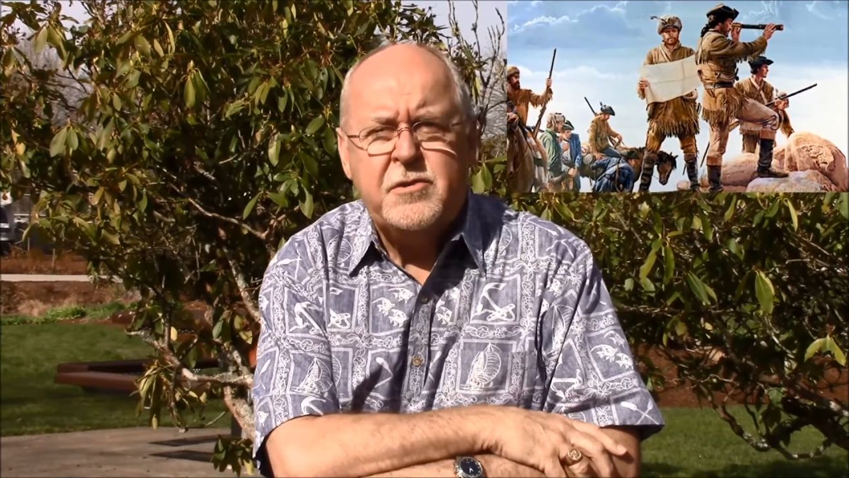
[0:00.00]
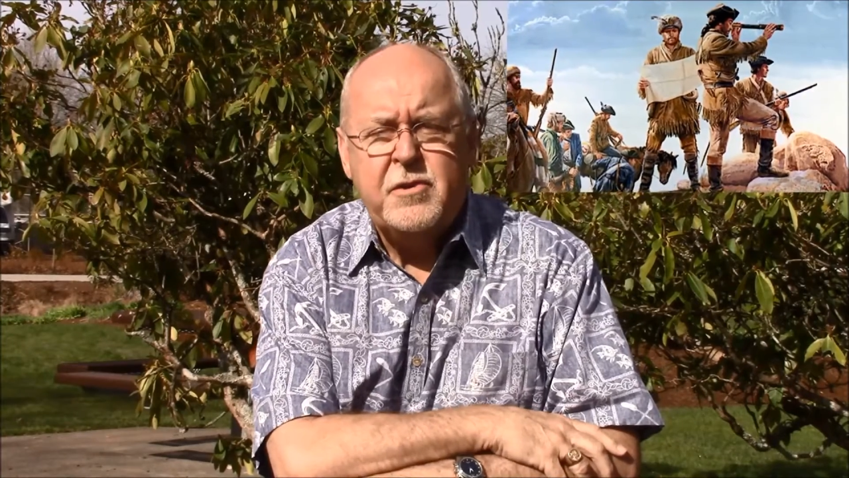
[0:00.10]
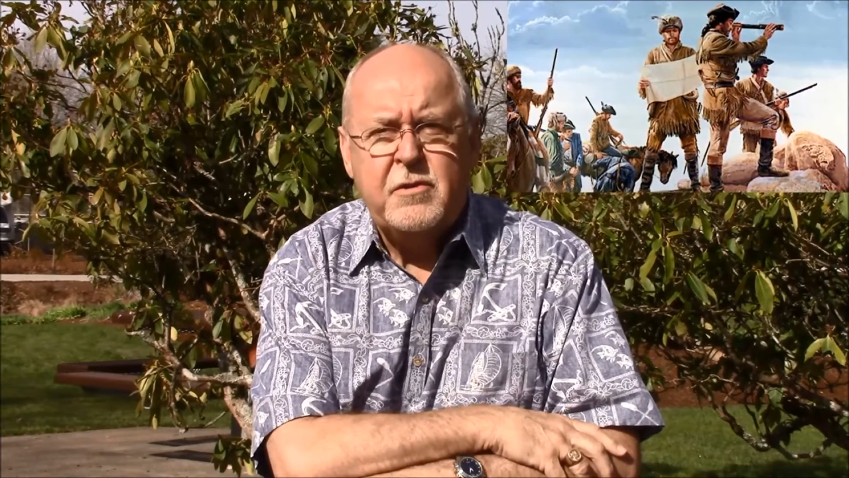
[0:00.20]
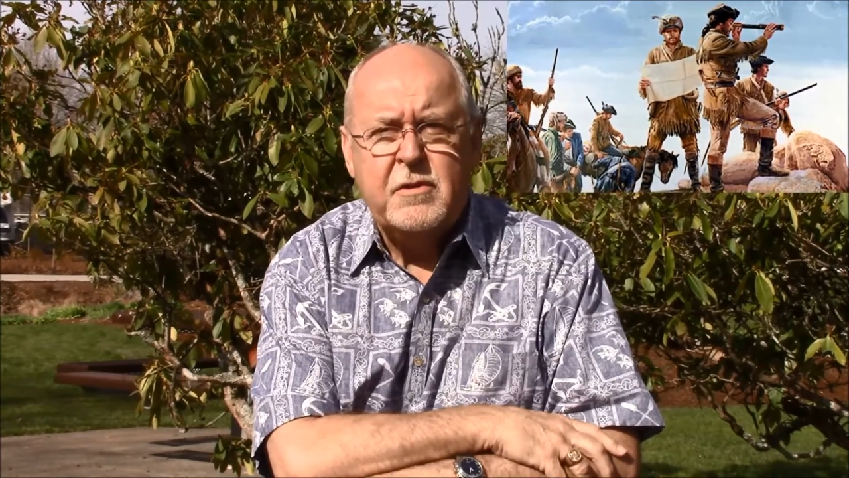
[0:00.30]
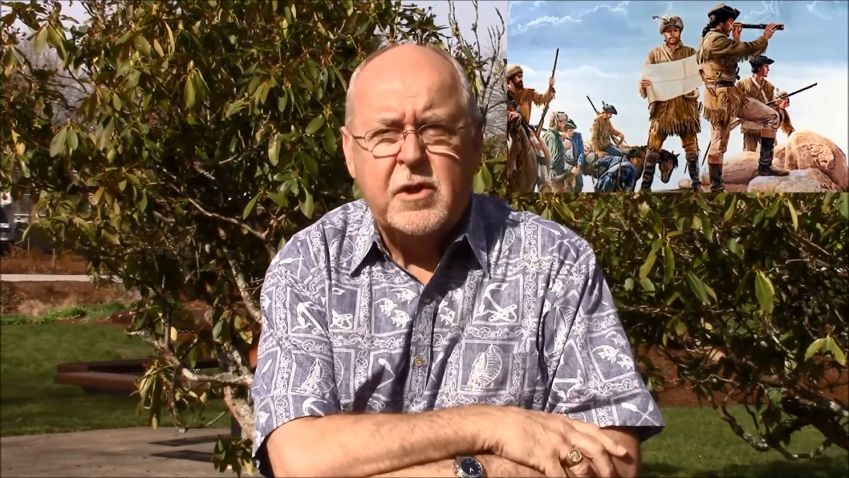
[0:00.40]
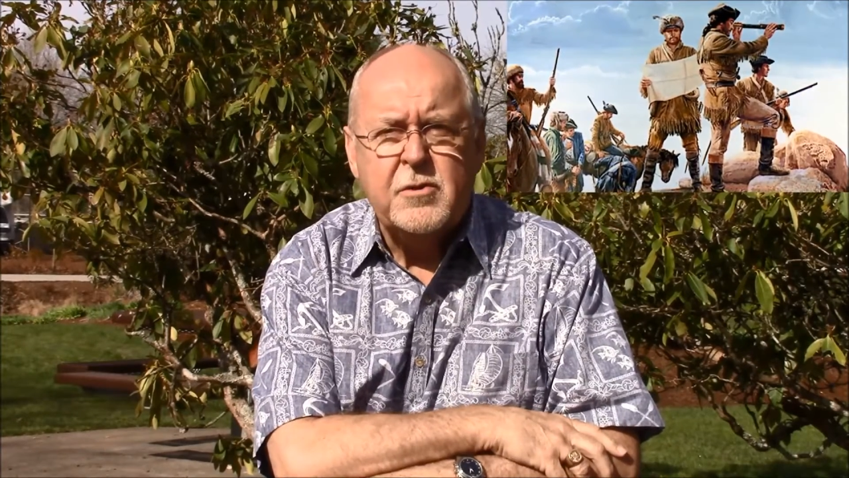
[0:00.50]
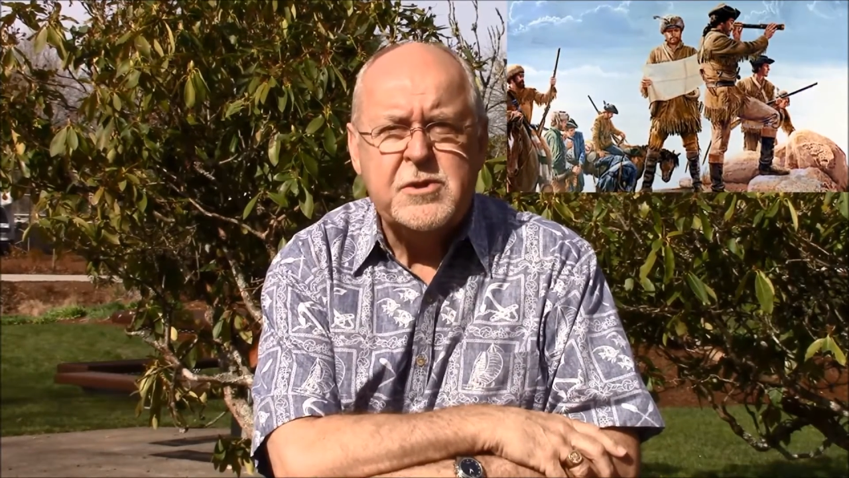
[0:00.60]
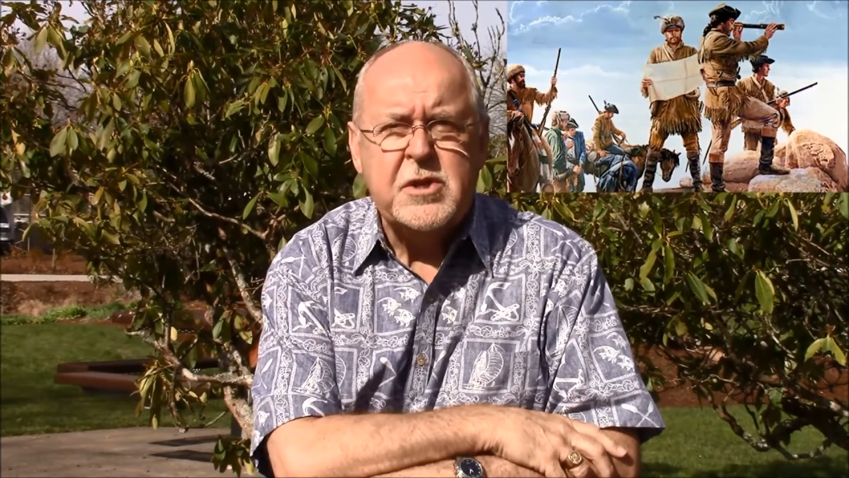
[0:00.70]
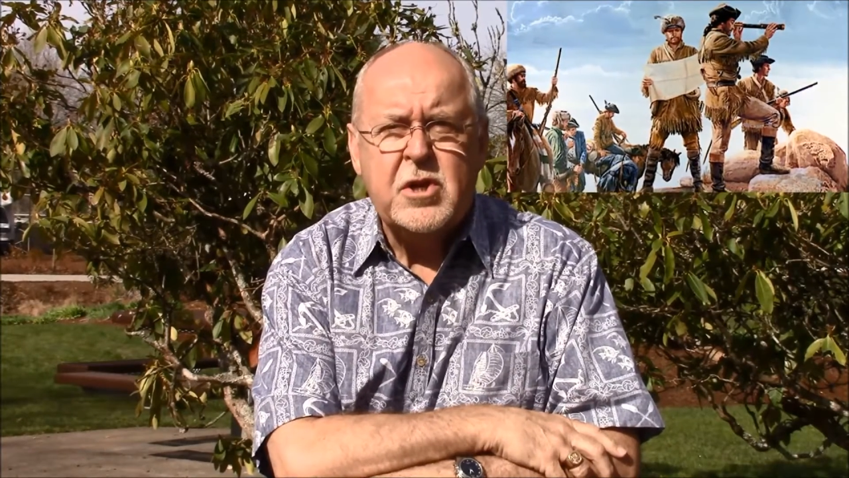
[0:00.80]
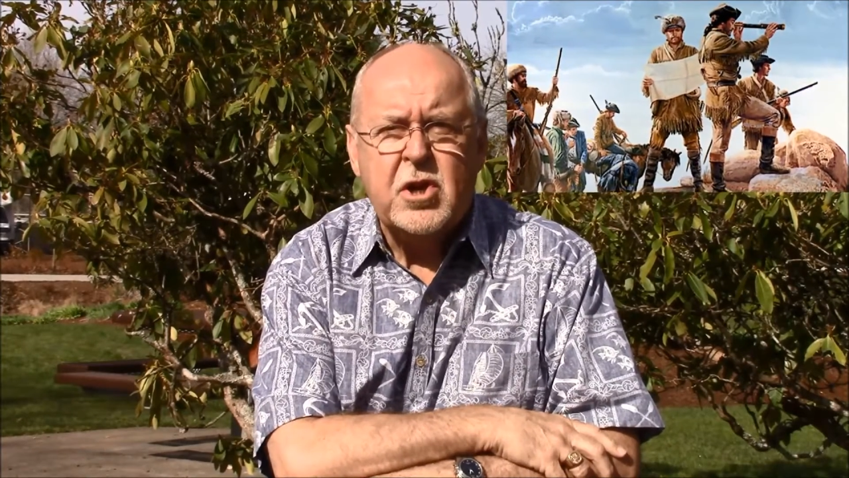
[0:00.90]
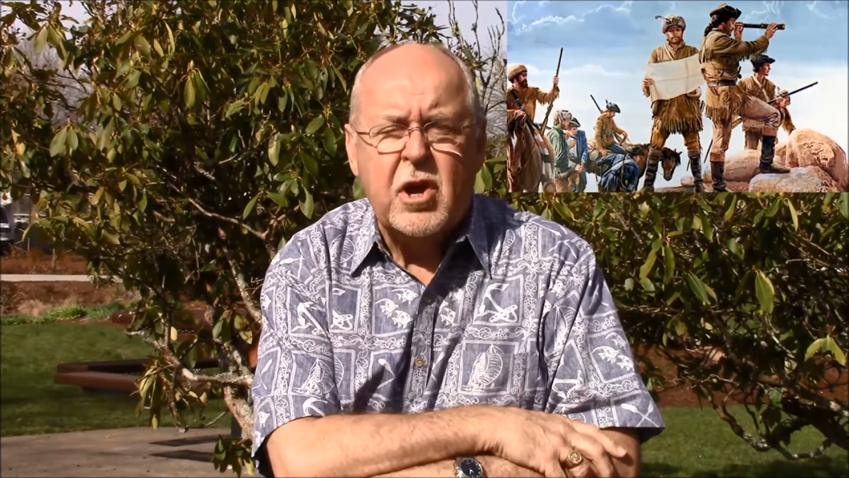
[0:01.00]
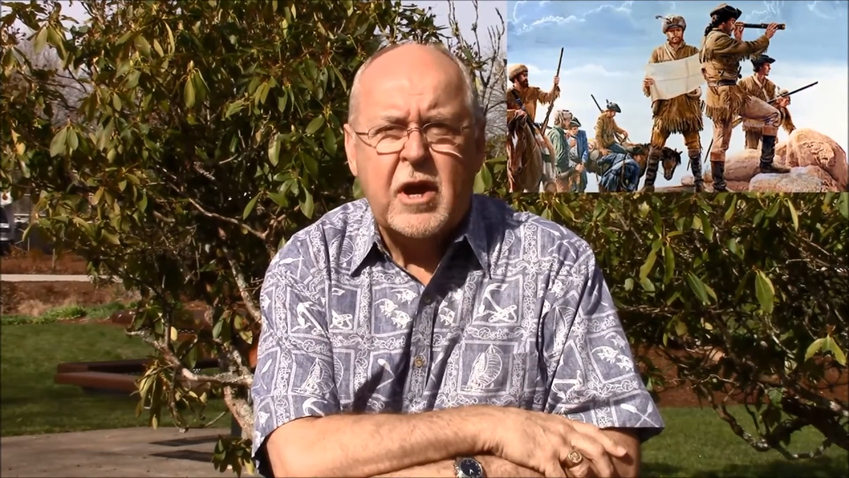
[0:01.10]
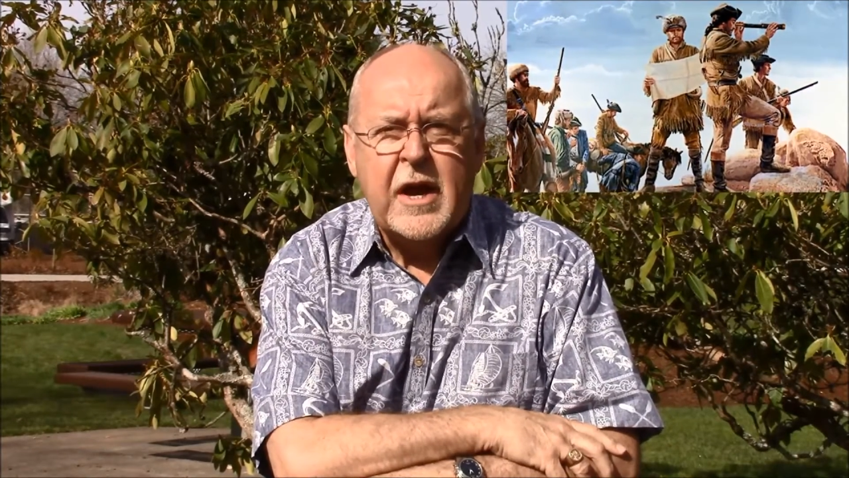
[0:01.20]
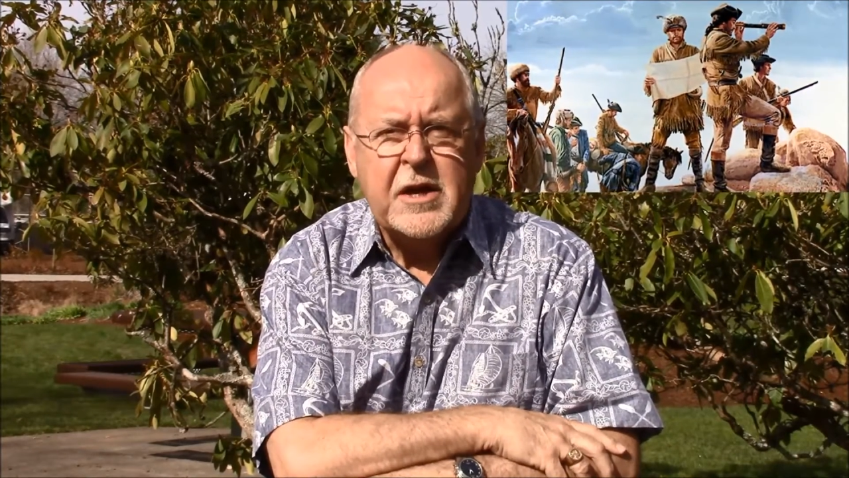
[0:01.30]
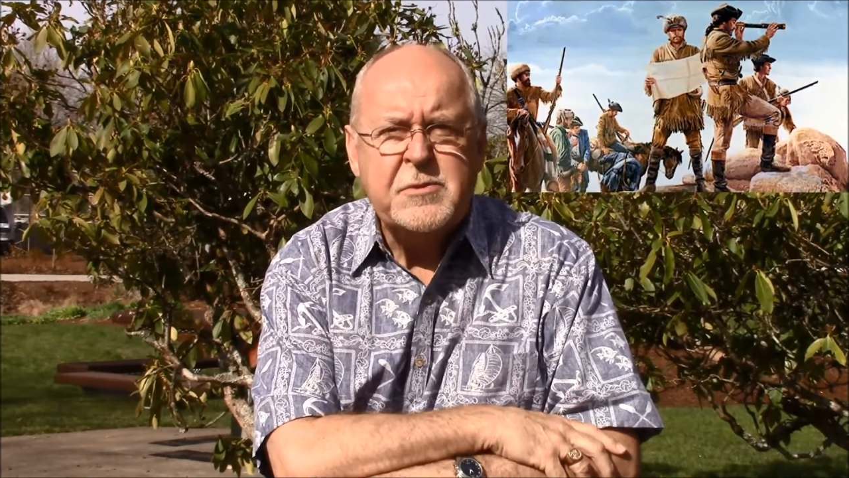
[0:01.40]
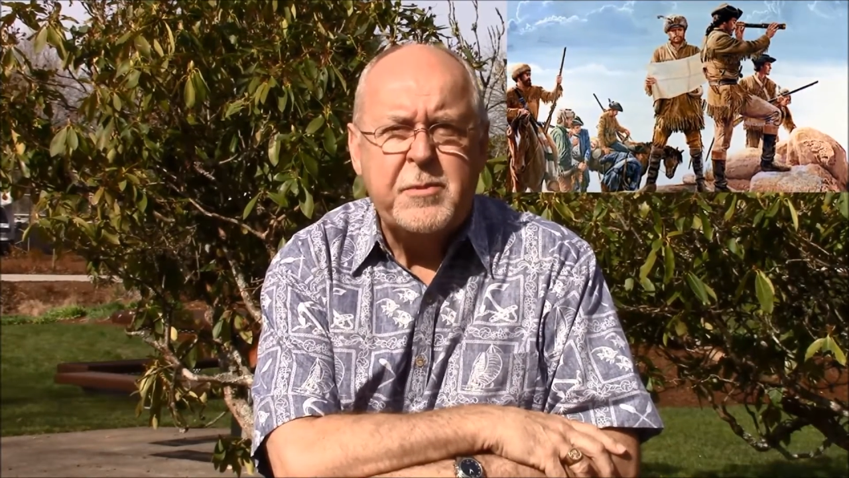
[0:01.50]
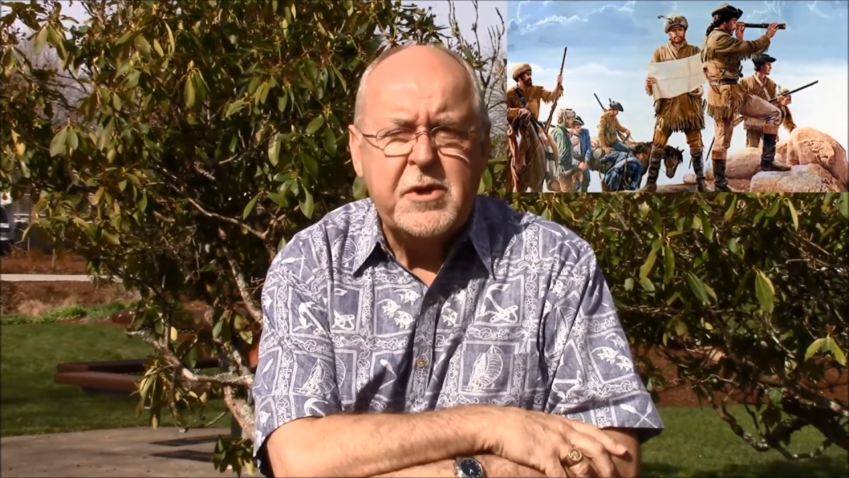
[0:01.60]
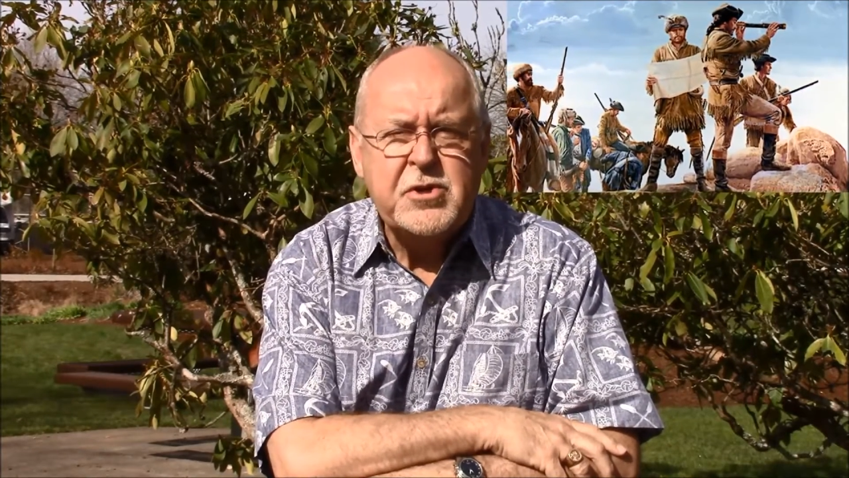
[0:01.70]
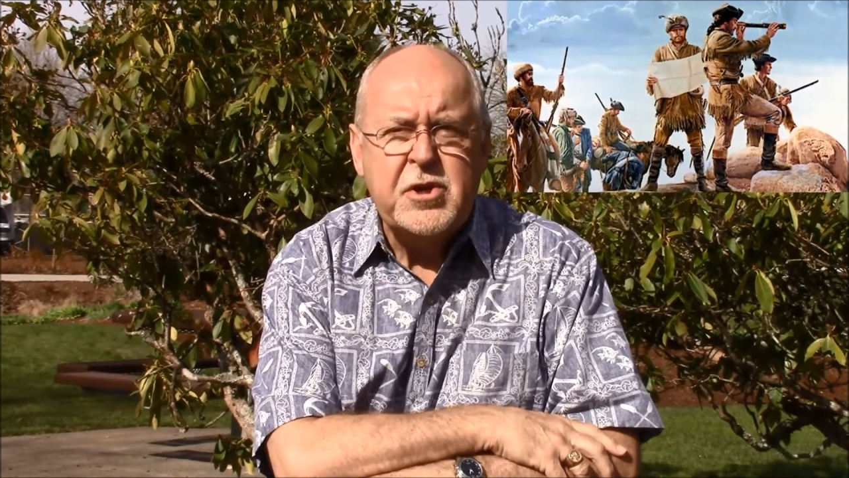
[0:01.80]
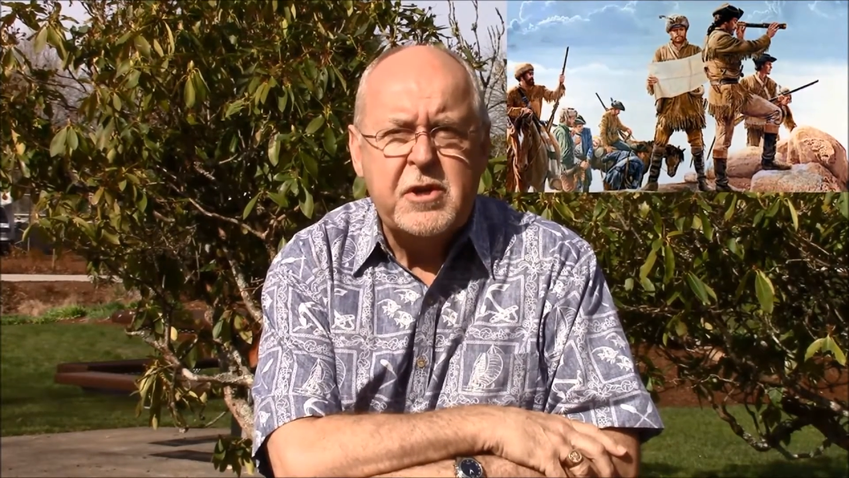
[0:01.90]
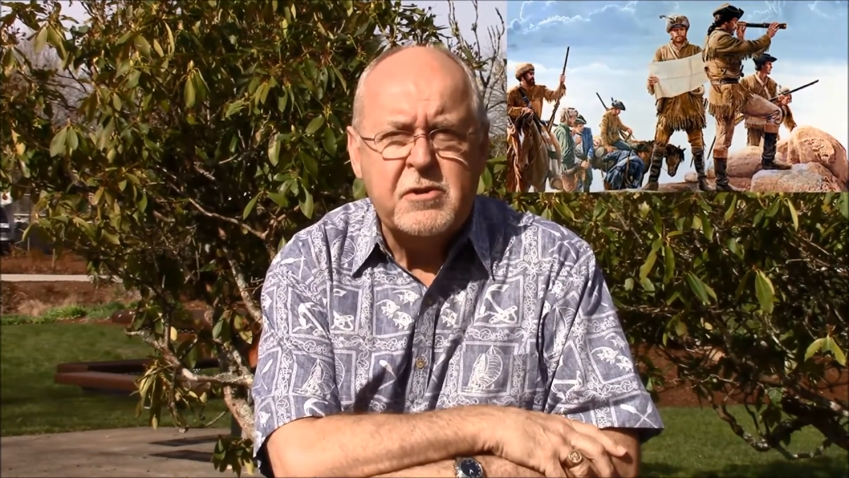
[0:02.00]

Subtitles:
to the Lewis and Clark expedition